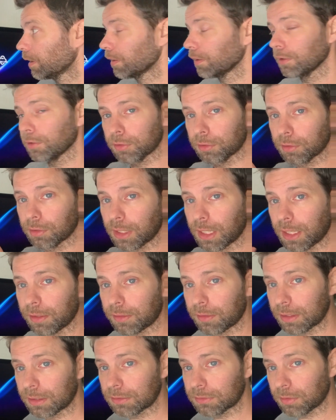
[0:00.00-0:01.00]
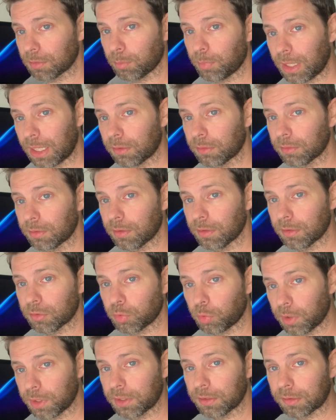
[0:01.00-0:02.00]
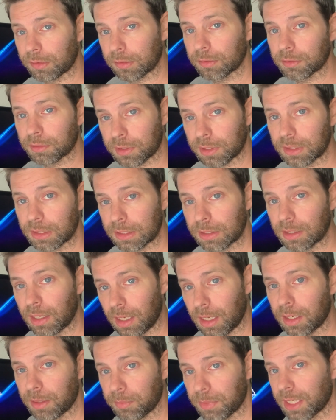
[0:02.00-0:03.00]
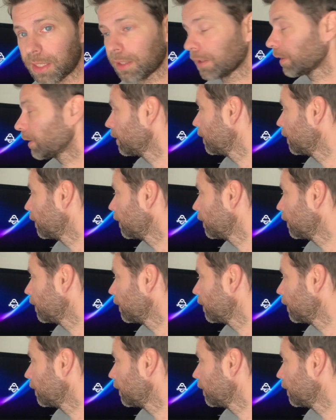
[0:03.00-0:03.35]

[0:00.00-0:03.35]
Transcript: learned a lot of things about the 2013 iMac.